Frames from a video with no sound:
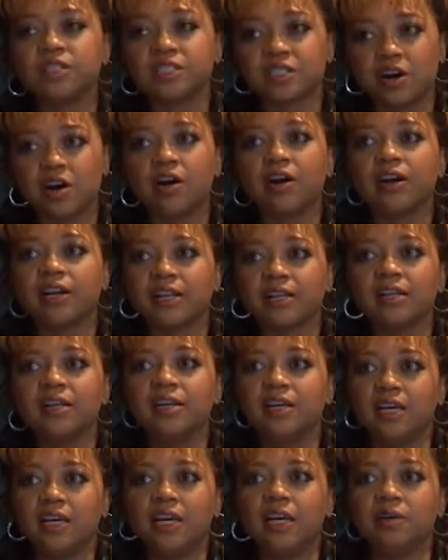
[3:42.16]
started,
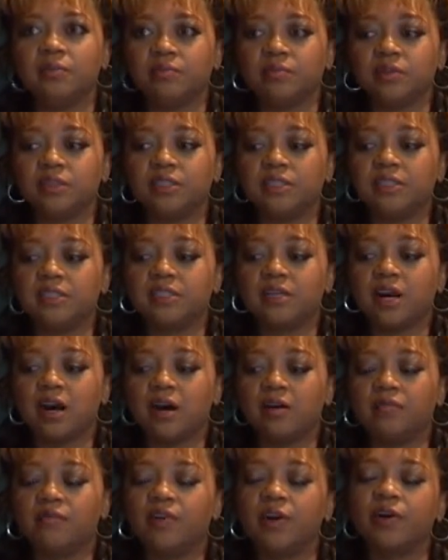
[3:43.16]
it was
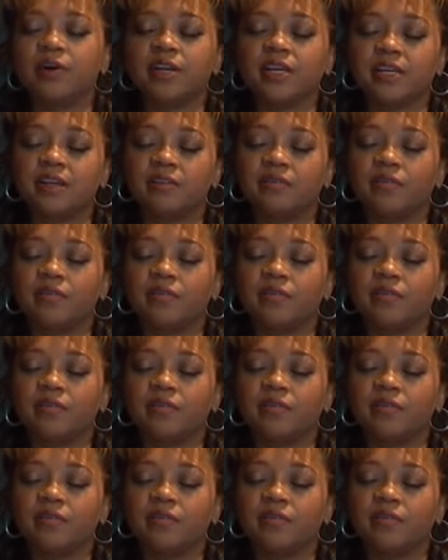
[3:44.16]
uh, very,